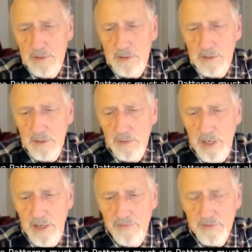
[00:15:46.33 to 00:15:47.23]
So
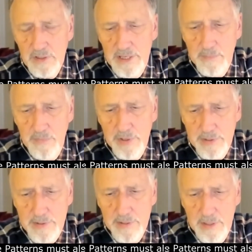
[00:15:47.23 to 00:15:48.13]
I've claimed
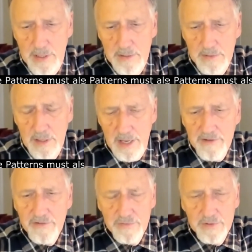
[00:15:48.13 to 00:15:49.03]
that
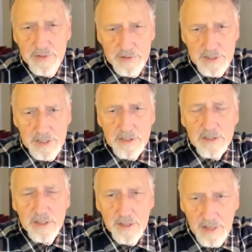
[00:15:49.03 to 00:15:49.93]
life
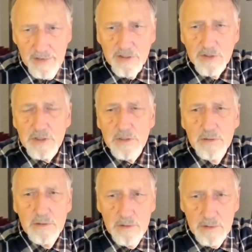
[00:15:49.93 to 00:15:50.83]
exists in levels,
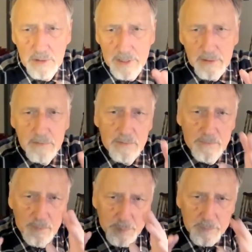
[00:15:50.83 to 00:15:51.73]
like
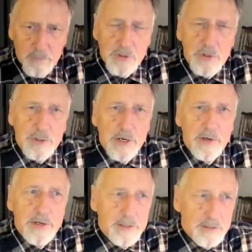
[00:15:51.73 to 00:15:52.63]

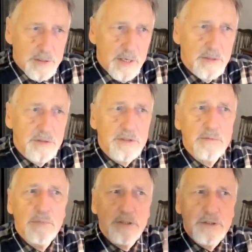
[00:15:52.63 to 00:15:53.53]
eukaryotic cells
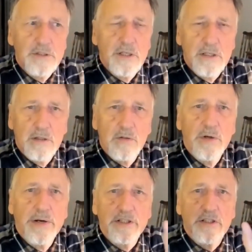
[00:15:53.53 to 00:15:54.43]
to multicellular
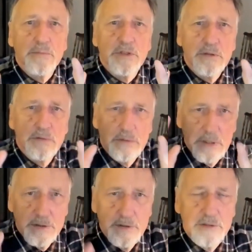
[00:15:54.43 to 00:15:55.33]
organisms
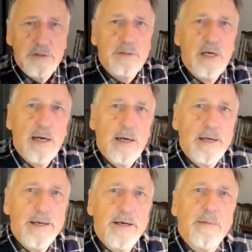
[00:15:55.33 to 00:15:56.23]
such as
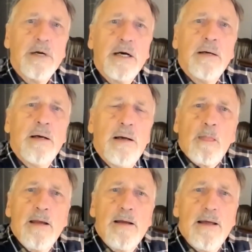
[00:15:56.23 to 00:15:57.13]
I am.
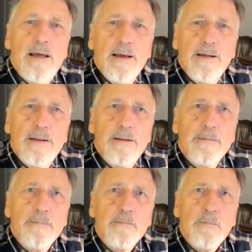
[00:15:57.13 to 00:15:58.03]
And
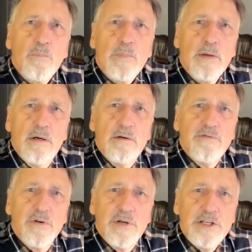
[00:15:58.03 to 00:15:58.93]

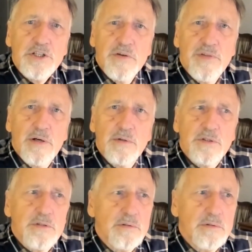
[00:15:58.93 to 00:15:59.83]
for each of
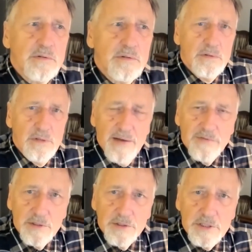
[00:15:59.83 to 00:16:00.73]
those
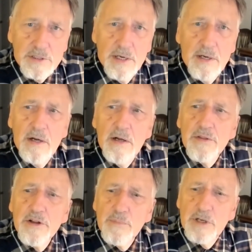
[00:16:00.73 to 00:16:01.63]
levels,
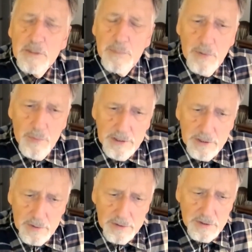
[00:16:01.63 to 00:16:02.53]
there must be
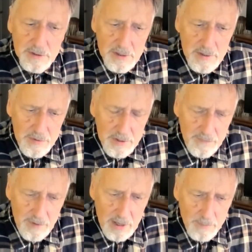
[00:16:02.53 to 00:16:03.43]
resources in the
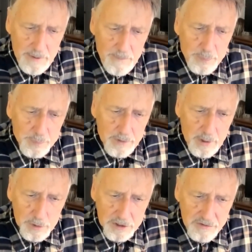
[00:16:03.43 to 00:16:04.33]
environment
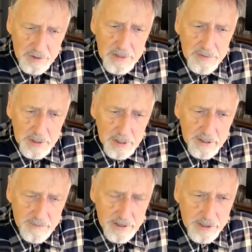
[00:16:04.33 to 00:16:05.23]
which feed the
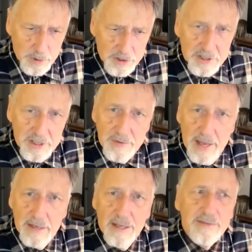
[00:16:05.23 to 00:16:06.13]
individuals in
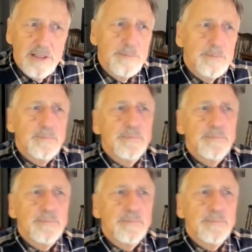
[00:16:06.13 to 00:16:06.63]
that level.